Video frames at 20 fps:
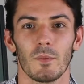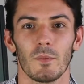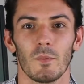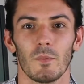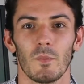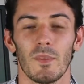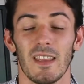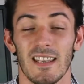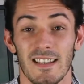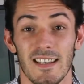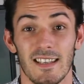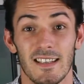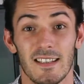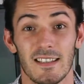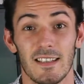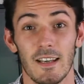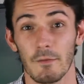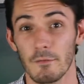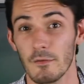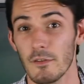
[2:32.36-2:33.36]
This is
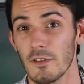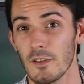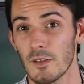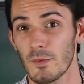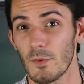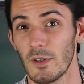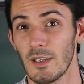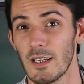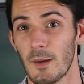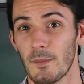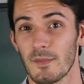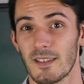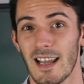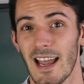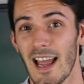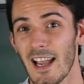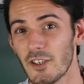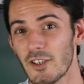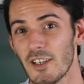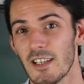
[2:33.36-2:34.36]
different when you come to
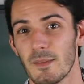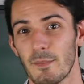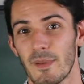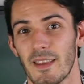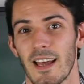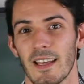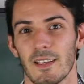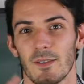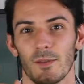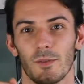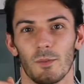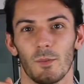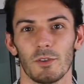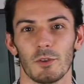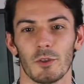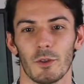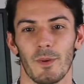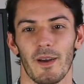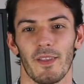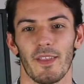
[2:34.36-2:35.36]
hashes, but we'll
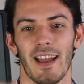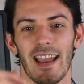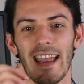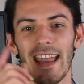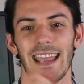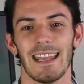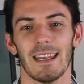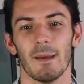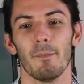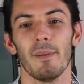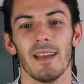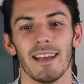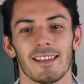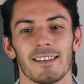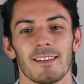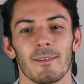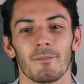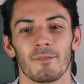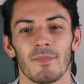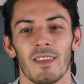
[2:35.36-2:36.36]
talk about that in a
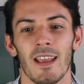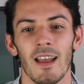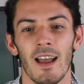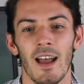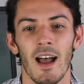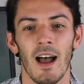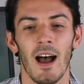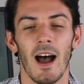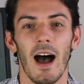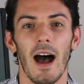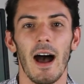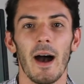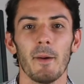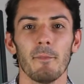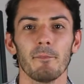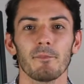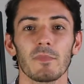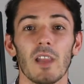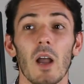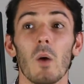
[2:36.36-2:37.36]
bit.
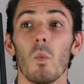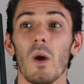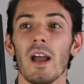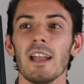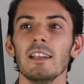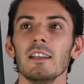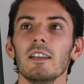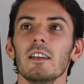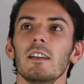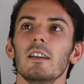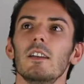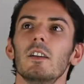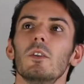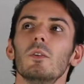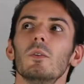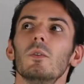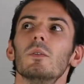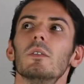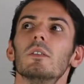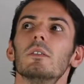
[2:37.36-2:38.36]
And when
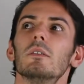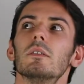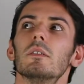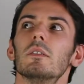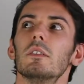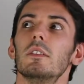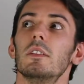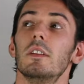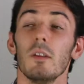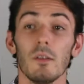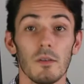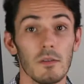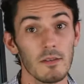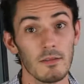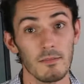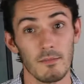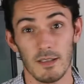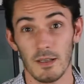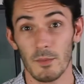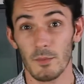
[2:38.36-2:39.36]
you
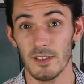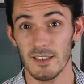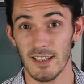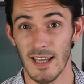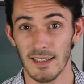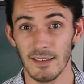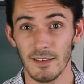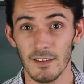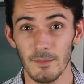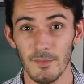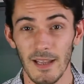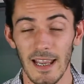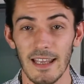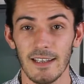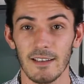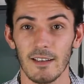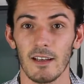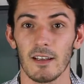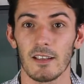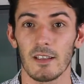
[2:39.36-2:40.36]
use someone's handle
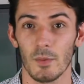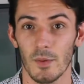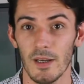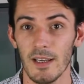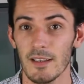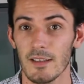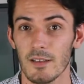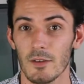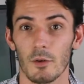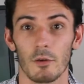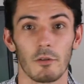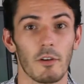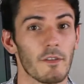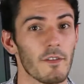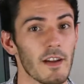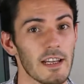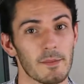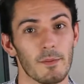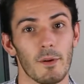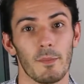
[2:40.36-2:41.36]
in a tweet or a
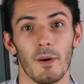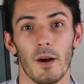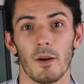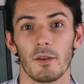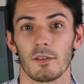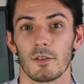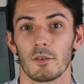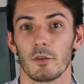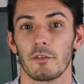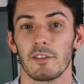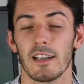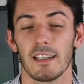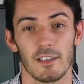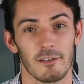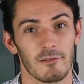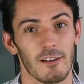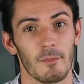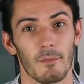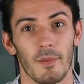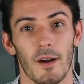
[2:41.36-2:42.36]
Facebook post or an
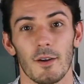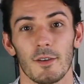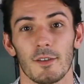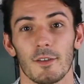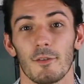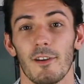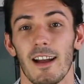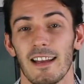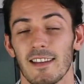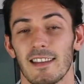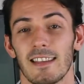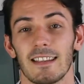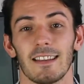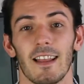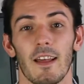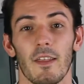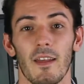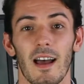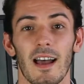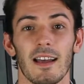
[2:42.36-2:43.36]
Instagram post or anything
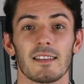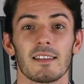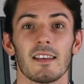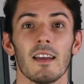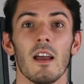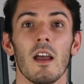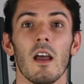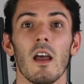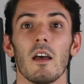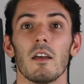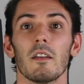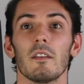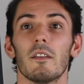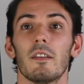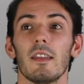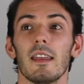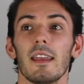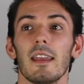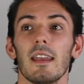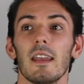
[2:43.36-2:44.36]
like that,
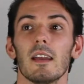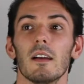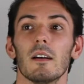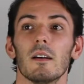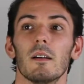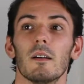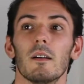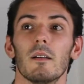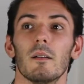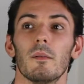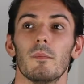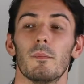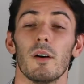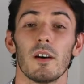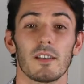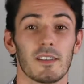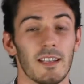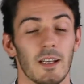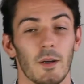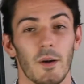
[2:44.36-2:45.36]
the
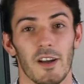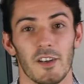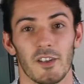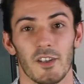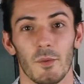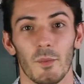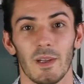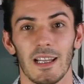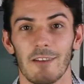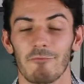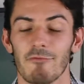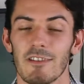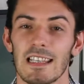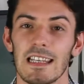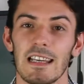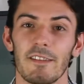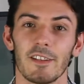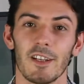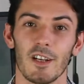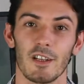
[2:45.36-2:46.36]
person in question will then
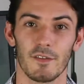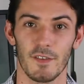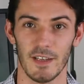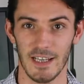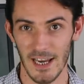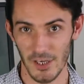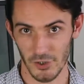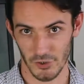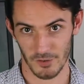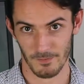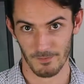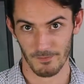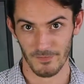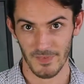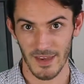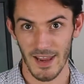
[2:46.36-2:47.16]
receive a notification